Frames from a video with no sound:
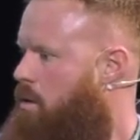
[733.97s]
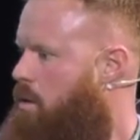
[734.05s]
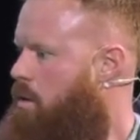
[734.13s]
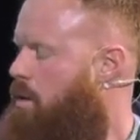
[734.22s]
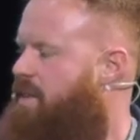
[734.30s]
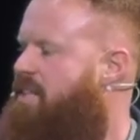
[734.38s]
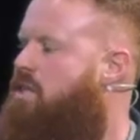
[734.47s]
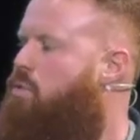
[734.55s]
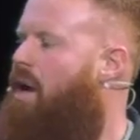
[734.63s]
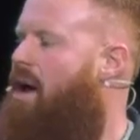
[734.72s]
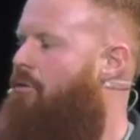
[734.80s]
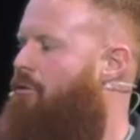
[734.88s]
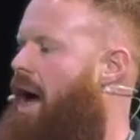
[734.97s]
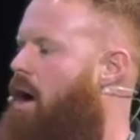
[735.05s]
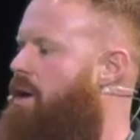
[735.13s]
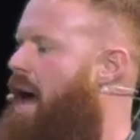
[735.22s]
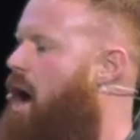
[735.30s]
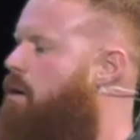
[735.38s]
This is what I've
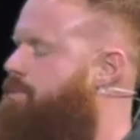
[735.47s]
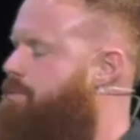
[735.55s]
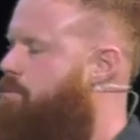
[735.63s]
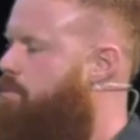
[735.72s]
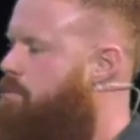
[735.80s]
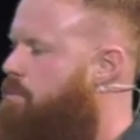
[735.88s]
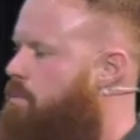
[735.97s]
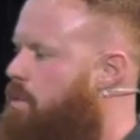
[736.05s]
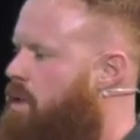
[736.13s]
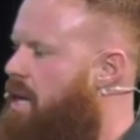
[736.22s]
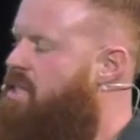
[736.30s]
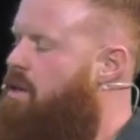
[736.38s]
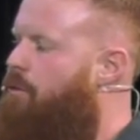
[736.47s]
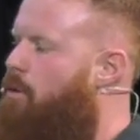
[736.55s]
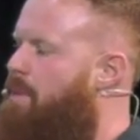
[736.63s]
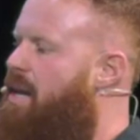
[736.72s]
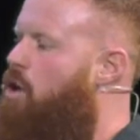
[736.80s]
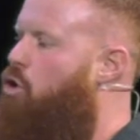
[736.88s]
found out is that for
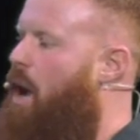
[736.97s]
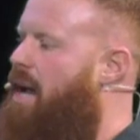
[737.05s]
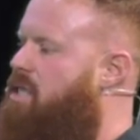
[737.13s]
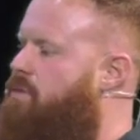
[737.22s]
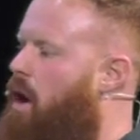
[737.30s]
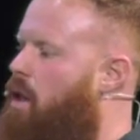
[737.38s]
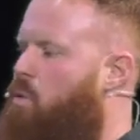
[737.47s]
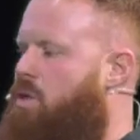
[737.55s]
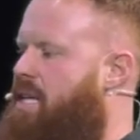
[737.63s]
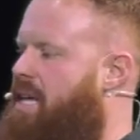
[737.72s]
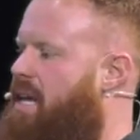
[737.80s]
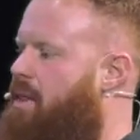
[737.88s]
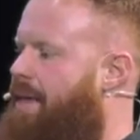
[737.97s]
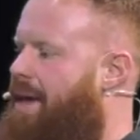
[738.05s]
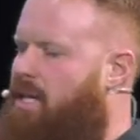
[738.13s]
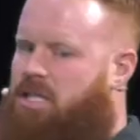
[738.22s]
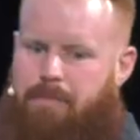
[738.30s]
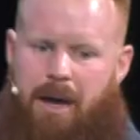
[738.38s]
many Christ followers, again, they
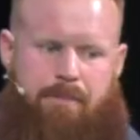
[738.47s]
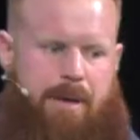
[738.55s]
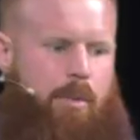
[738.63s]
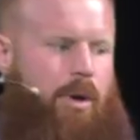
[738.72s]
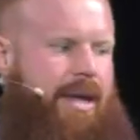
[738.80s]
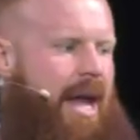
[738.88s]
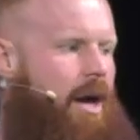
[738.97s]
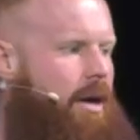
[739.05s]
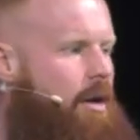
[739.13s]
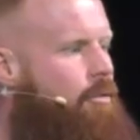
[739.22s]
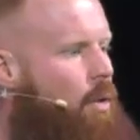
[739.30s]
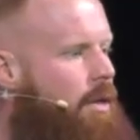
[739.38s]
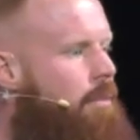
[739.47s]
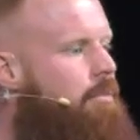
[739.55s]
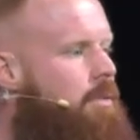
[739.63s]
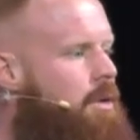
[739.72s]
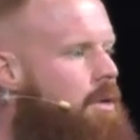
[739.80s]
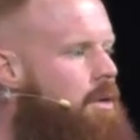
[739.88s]
expect people to carry it for them.
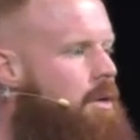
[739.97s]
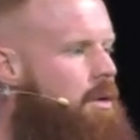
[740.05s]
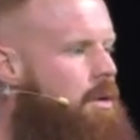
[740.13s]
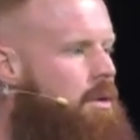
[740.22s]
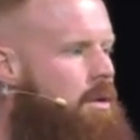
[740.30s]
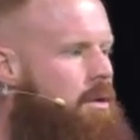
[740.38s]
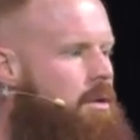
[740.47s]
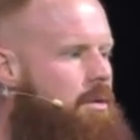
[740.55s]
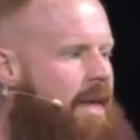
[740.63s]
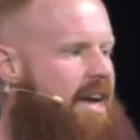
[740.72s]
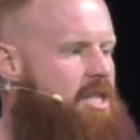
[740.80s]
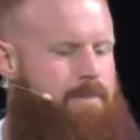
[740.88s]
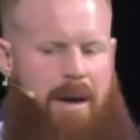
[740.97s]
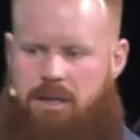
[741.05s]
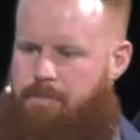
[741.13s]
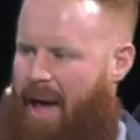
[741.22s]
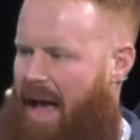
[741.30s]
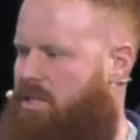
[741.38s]
They expect the
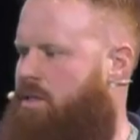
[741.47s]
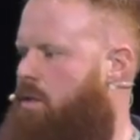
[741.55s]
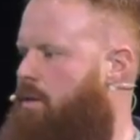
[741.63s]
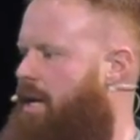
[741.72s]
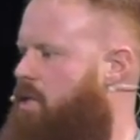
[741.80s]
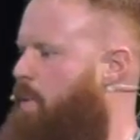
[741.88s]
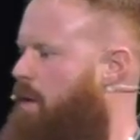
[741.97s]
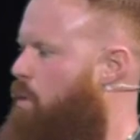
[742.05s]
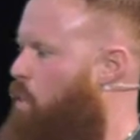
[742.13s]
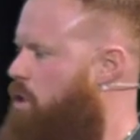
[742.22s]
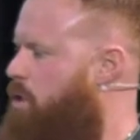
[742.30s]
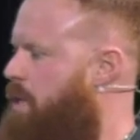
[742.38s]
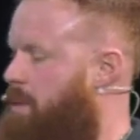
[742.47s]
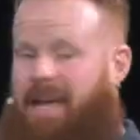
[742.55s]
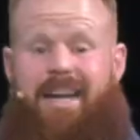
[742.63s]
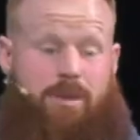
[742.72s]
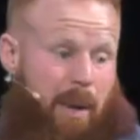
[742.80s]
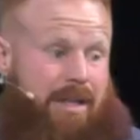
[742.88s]
pastor, they expect the worship team, they
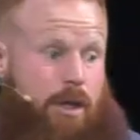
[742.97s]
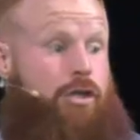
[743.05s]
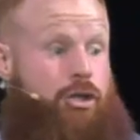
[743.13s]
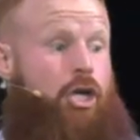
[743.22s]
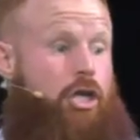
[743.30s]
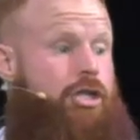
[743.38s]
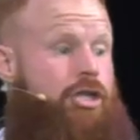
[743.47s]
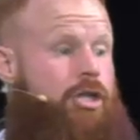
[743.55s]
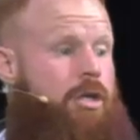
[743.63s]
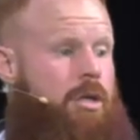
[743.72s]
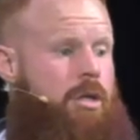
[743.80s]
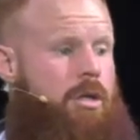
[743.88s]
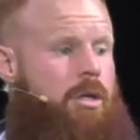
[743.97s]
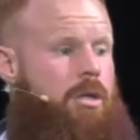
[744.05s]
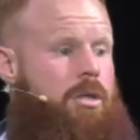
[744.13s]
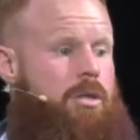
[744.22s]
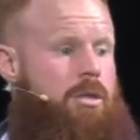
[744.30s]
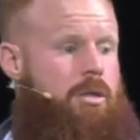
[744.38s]
expect their church,
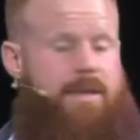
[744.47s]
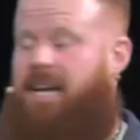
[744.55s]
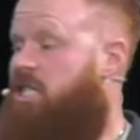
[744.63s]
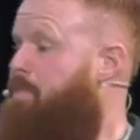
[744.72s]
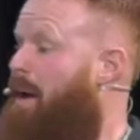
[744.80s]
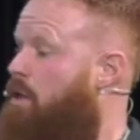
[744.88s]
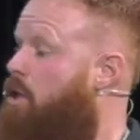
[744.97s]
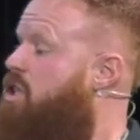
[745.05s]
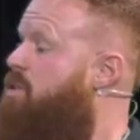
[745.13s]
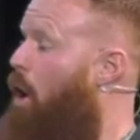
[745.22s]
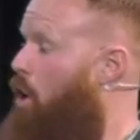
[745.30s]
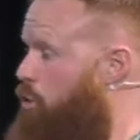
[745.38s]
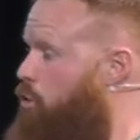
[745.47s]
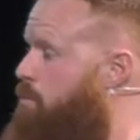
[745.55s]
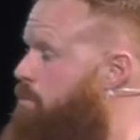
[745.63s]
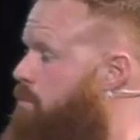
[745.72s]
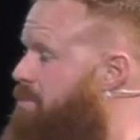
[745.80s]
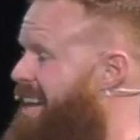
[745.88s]
they expect their small group,
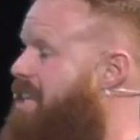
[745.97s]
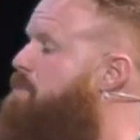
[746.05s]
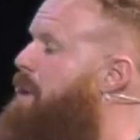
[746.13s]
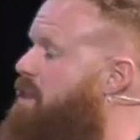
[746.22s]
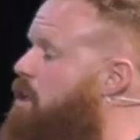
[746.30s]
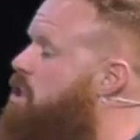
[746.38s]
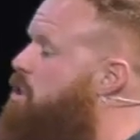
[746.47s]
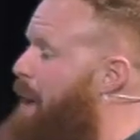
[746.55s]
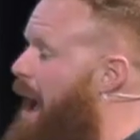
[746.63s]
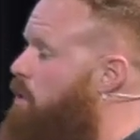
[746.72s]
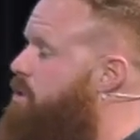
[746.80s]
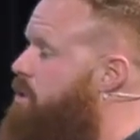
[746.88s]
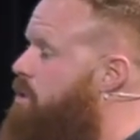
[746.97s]
they expect their spouse,